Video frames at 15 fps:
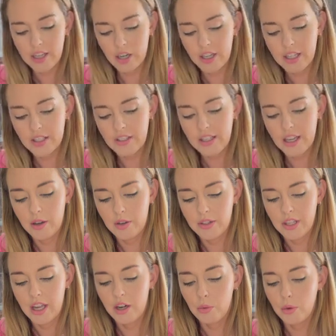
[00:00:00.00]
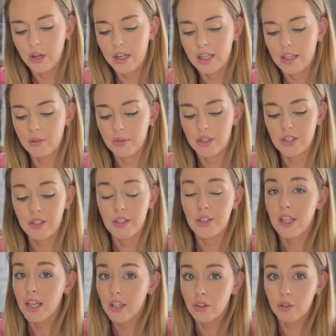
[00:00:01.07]
Honestly, I was kind of worried it was
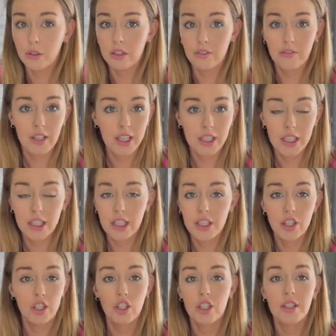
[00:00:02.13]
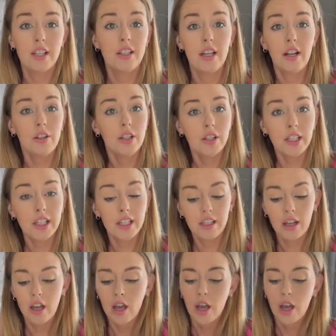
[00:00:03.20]
sick or infested because it just did not look good,